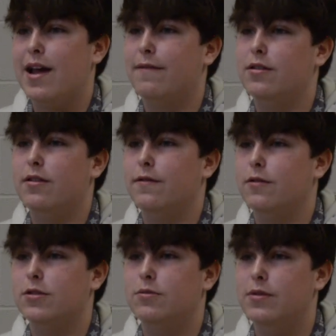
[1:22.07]
after the
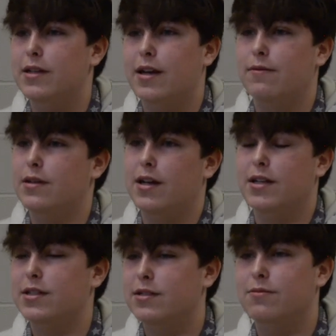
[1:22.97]
first week, I
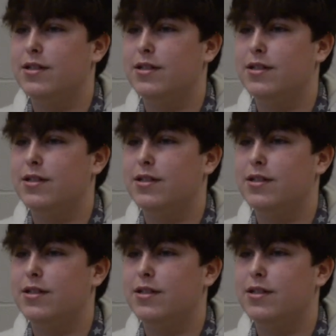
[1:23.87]
realized it